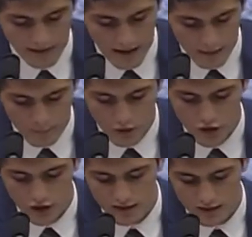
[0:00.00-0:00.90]
being held in
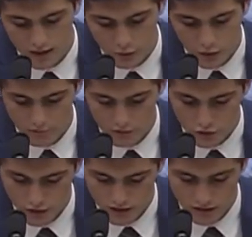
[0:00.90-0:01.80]
hostage in Iran.
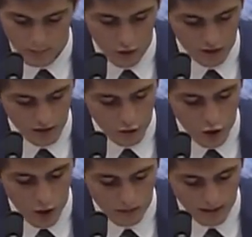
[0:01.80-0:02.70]

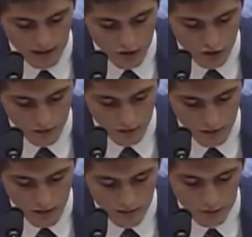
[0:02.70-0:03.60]
I know that my
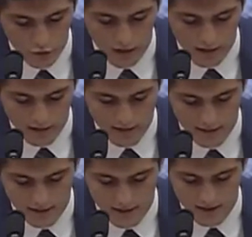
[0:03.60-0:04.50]
dad appreciates how
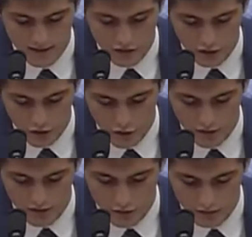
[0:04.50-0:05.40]
you have stressed the
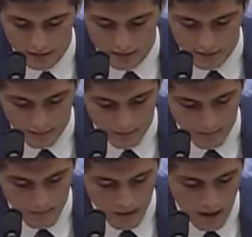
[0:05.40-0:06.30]
particular
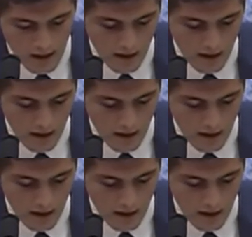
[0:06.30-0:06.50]
obligation